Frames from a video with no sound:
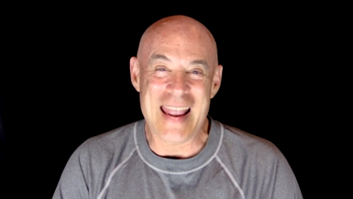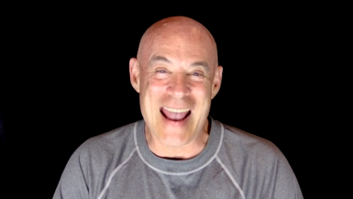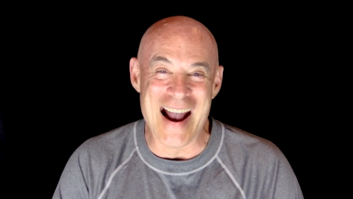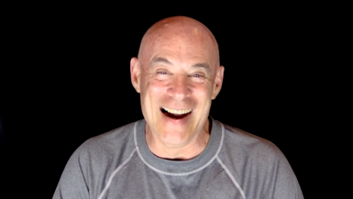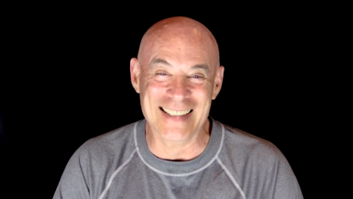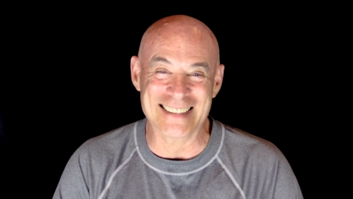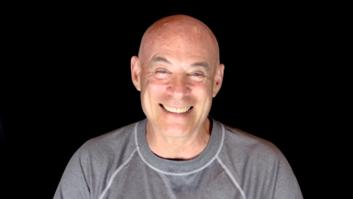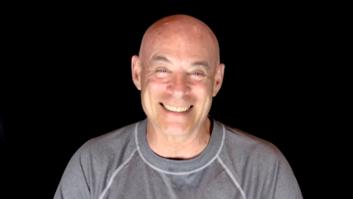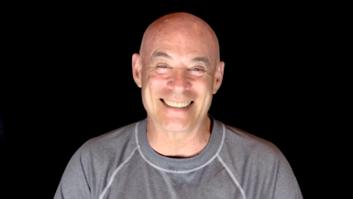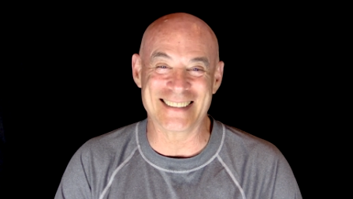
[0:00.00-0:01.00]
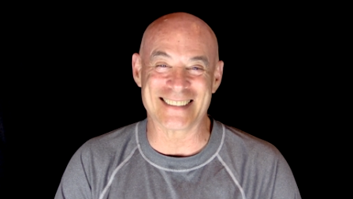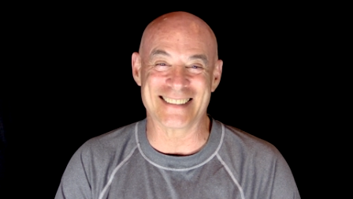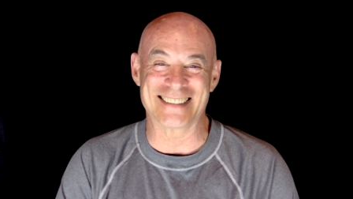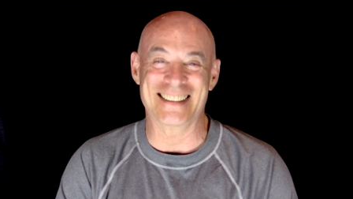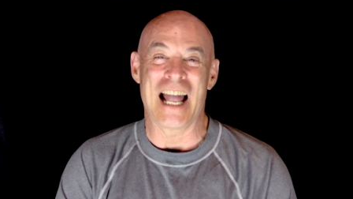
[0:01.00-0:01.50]

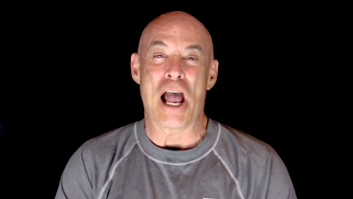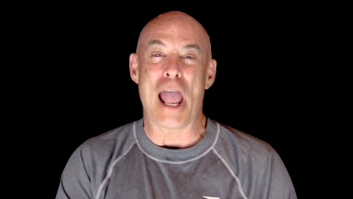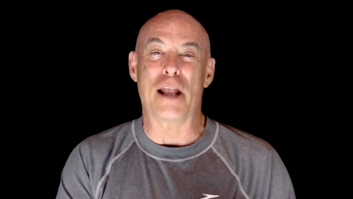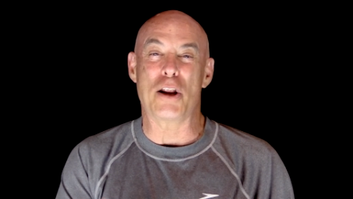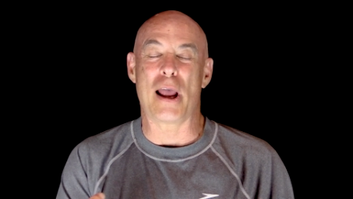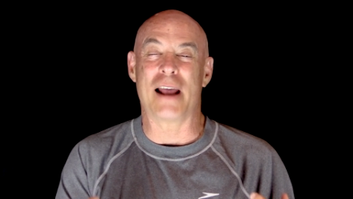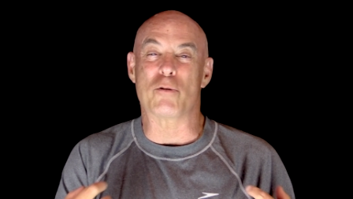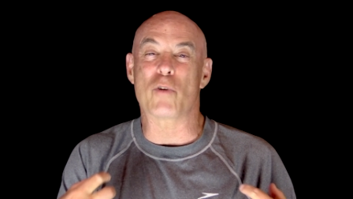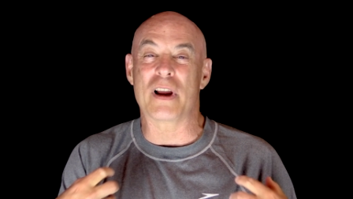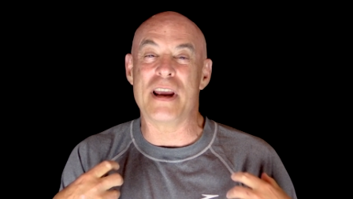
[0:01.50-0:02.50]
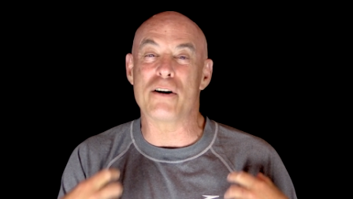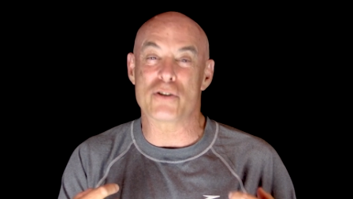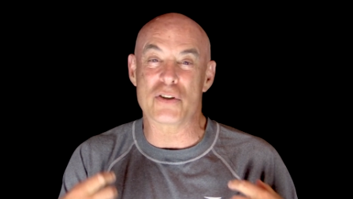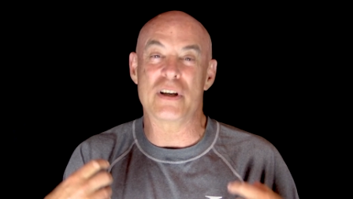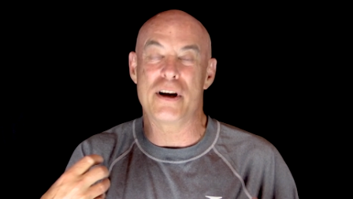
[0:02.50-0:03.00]
and and
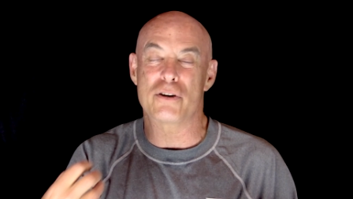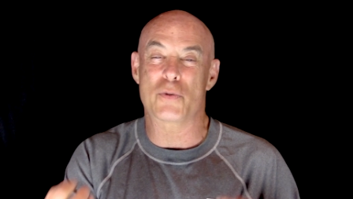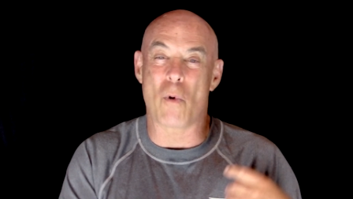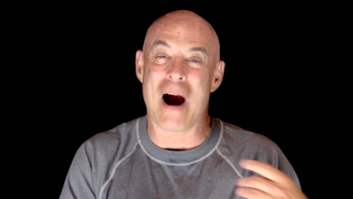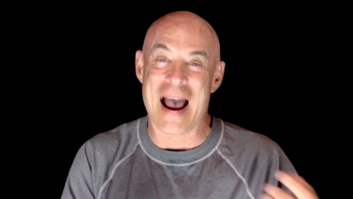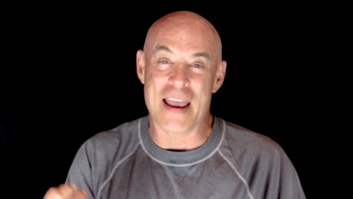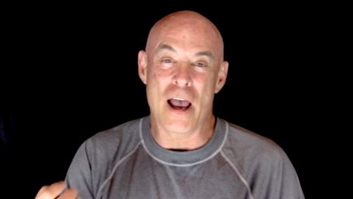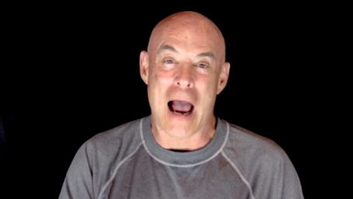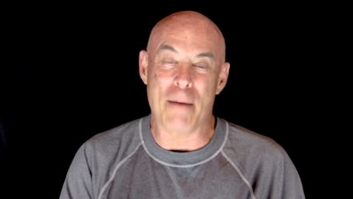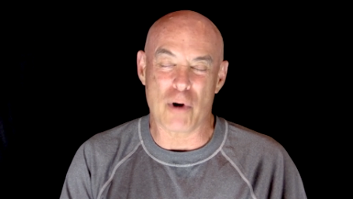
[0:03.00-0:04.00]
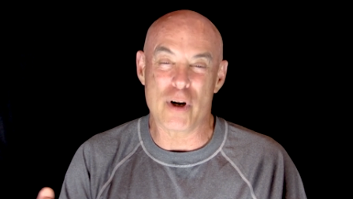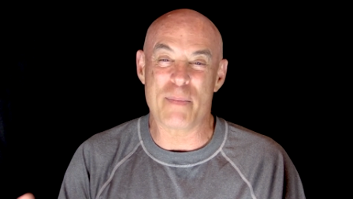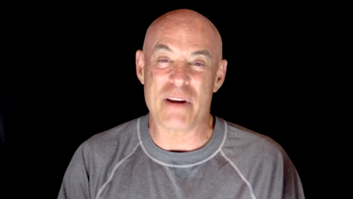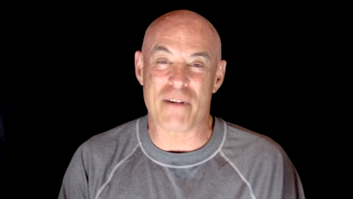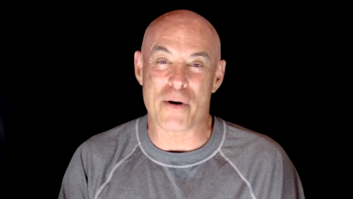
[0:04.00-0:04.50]
here's, here's why. I'm going to
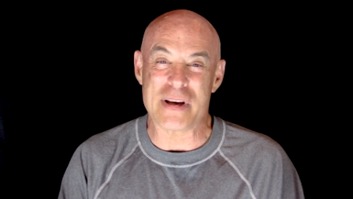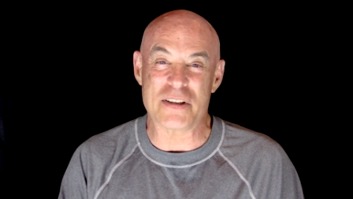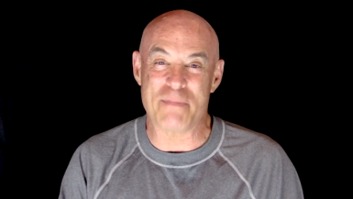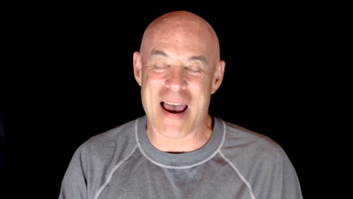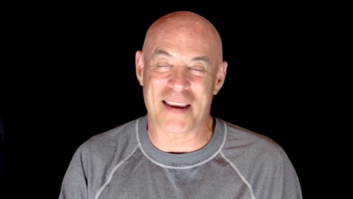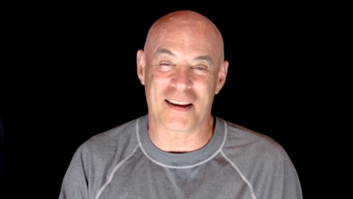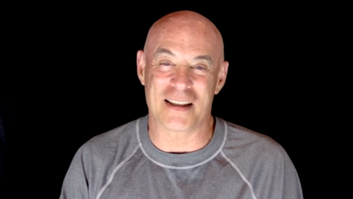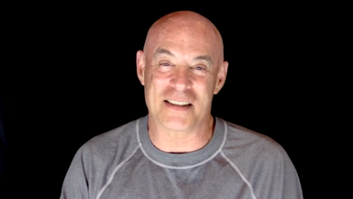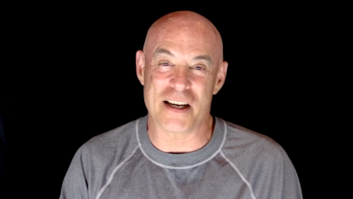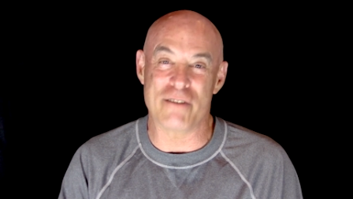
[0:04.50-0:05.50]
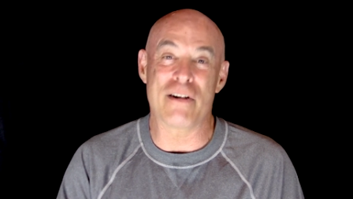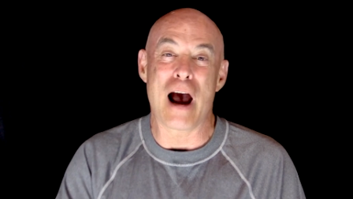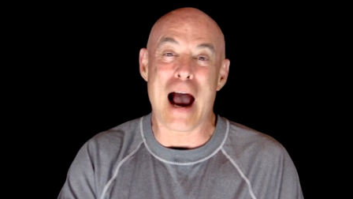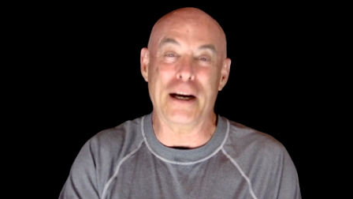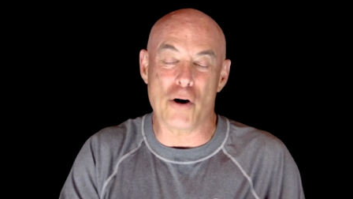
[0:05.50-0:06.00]
be very speculative.
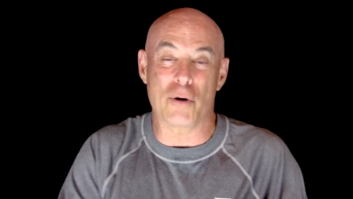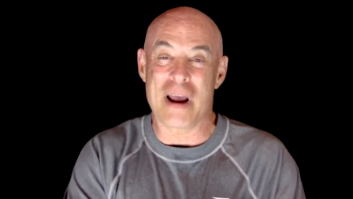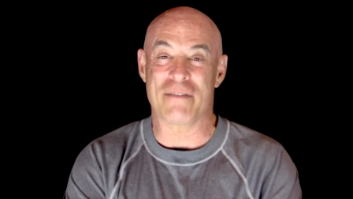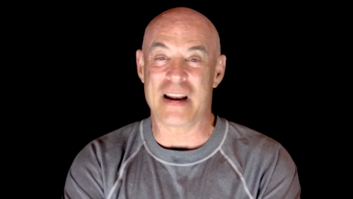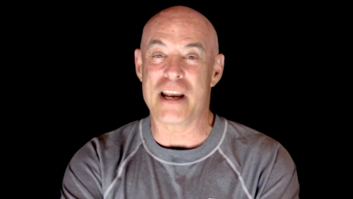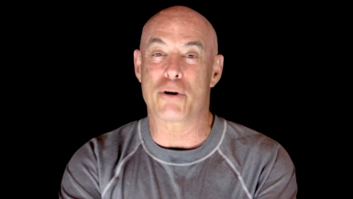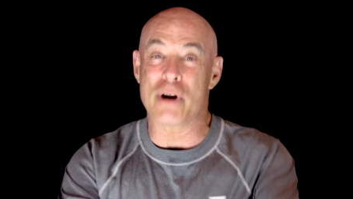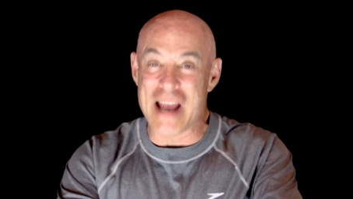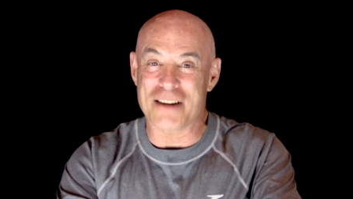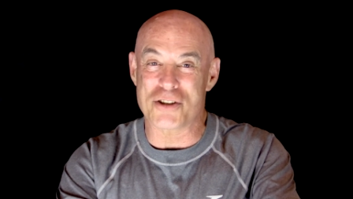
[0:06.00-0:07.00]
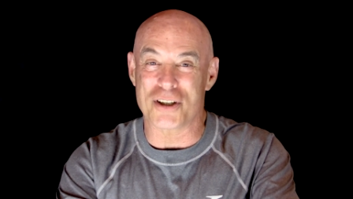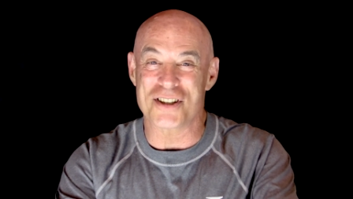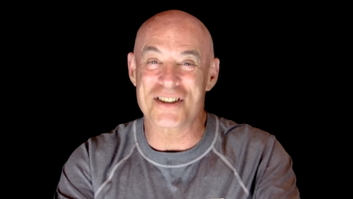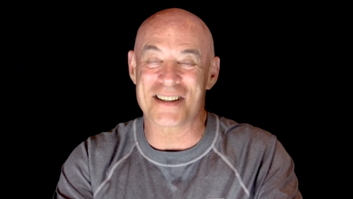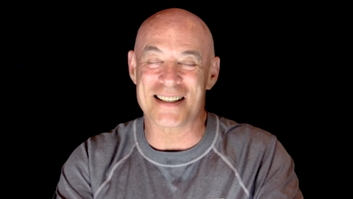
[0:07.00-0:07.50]
I don't have any
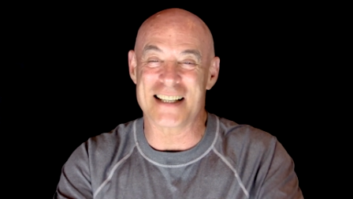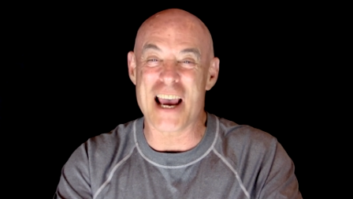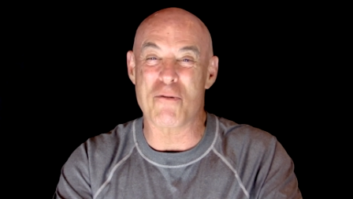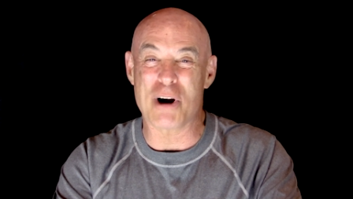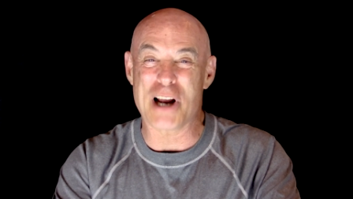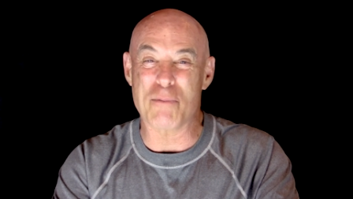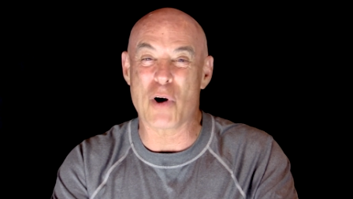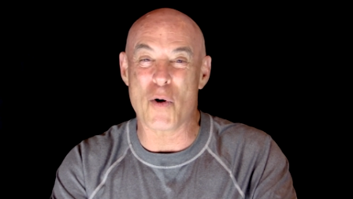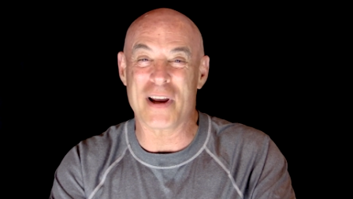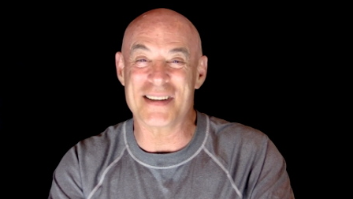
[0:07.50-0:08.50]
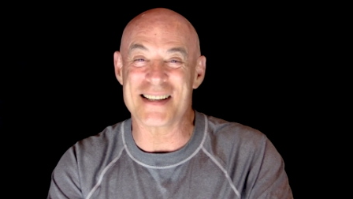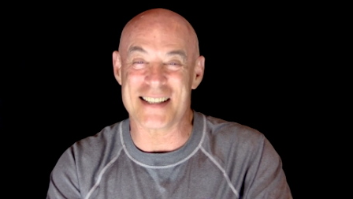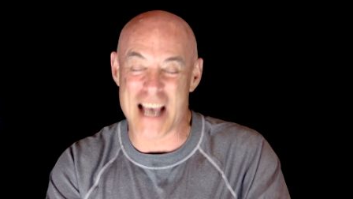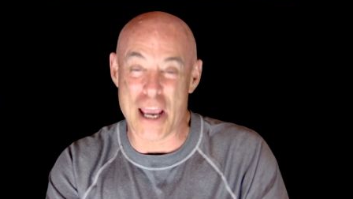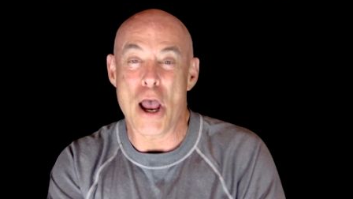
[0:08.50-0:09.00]
credentials to say what I'm going to
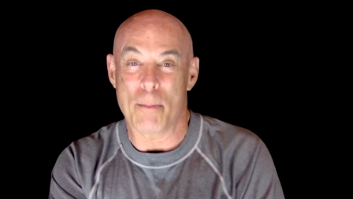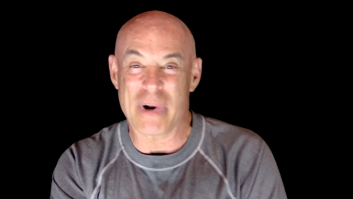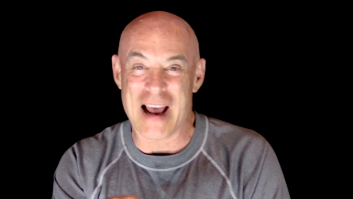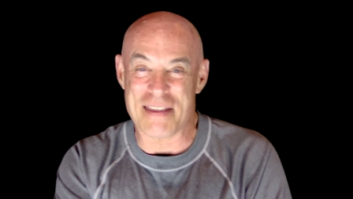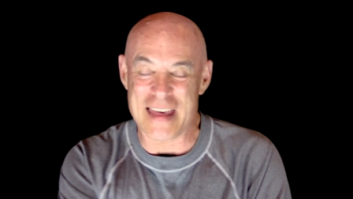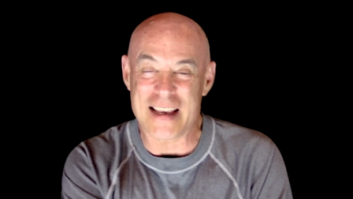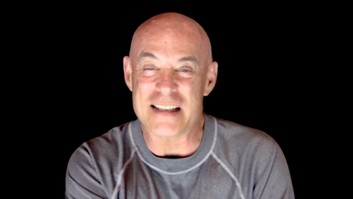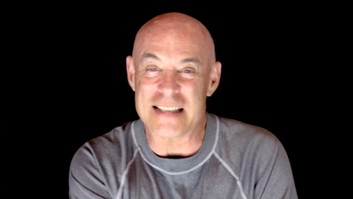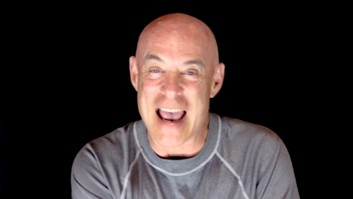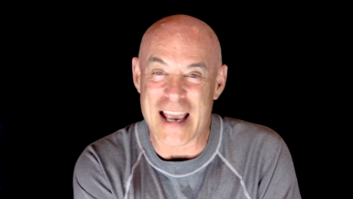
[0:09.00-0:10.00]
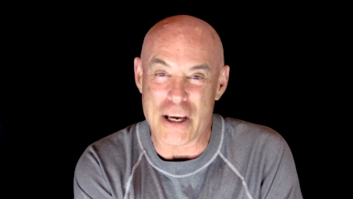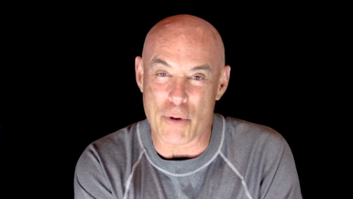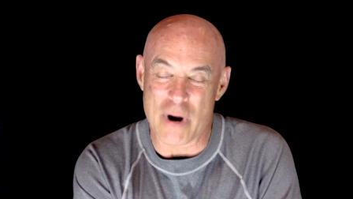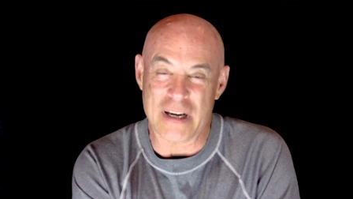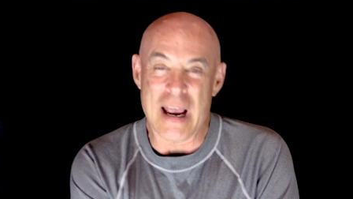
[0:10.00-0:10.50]
say, but I think it's
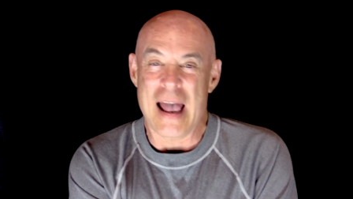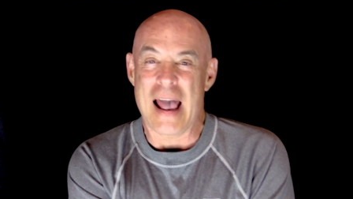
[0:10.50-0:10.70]
accurate.